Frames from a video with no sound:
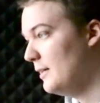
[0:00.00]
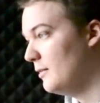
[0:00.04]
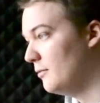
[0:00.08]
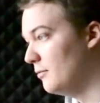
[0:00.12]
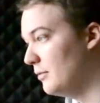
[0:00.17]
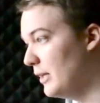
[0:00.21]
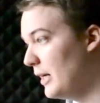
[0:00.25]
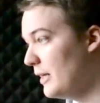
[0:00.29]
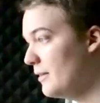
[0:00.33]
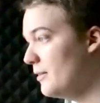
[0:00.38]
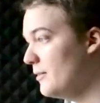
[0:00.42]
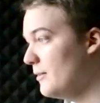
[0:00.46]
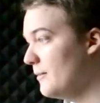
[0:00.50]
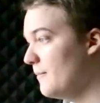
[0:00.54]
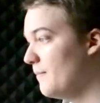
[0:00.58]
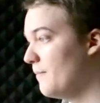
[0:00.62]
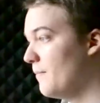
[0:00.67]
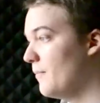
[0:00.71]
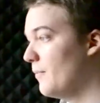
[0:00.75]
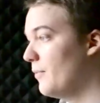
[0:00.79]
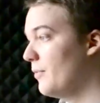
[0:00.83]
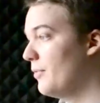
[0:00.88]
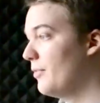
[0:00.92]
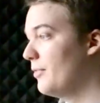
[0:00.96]
Rather,
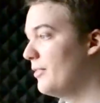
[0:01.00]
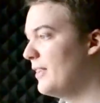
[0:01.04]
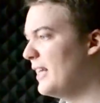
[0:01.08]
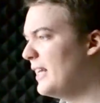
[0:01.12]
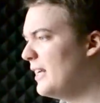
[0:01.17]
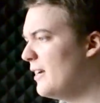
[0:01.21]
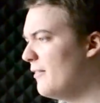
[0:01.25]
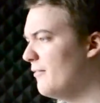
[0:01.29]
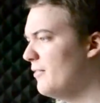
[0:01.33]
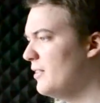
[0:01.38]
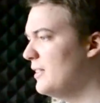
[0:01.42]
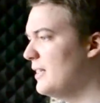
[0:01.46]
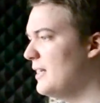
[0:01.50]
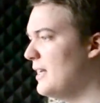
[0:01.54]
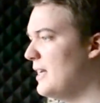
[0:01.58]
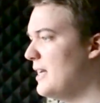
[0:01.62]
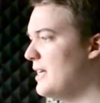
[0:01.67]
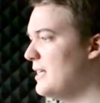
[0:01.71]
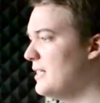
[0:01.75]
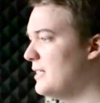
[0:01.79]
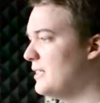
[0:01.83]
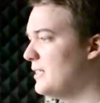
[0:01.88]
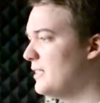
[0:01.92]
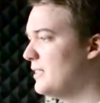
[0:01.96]
think of it
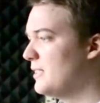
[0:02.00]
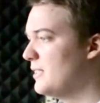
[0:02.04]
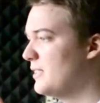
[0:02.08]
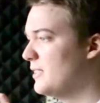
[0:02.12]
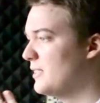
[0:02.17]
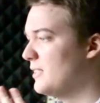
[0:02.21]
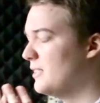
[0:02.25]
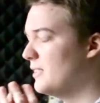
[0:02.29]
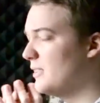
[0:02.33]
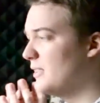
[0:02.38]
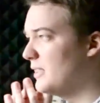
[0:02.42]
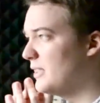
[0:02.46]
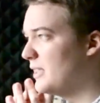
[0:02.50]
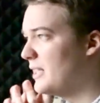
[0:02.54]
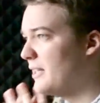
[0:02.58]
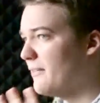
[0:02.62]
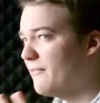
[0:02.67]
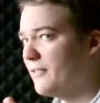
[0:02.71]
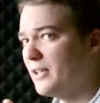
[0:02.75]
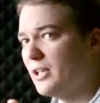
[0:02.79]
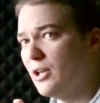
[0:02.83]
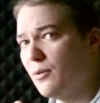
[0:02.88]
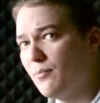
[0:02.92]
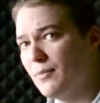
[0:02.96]
as
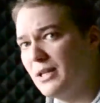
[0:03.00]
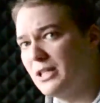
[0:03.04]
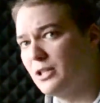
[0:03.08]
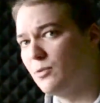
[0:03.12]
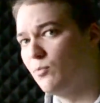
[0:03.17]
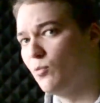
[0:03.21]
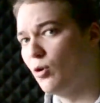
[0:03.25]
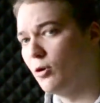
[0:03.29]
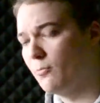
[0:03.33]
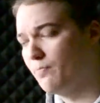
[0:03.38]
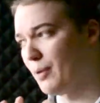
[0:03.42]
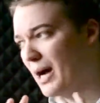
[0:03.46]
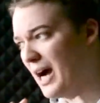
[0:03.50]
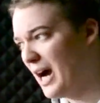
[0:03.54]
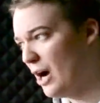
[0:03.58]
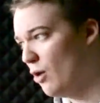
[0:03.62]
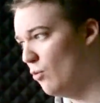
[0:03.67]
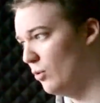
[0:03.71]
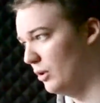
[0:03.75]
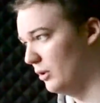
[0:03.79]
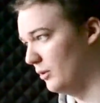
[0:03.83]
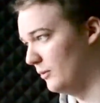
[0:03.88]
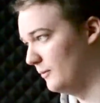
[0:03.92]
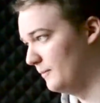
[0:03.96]
giving your mix more
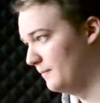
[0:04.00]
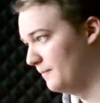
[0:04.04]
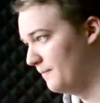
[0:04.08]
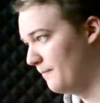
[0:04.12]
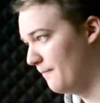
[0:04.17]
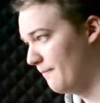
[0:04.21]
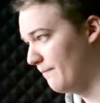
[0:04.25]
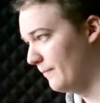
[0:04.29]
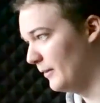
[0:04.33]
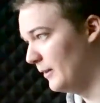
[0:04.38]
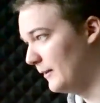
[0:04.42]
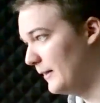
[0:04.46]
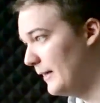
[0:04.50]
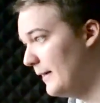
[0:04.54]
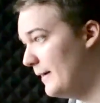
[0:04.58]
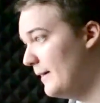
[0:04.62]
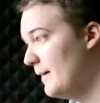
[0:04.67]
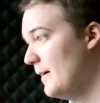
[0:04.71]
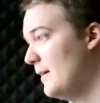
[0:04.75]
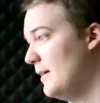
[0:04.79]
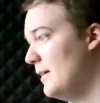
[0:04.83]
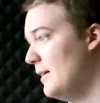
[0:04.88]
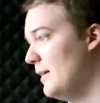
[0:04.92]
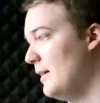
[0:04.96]
power, okay?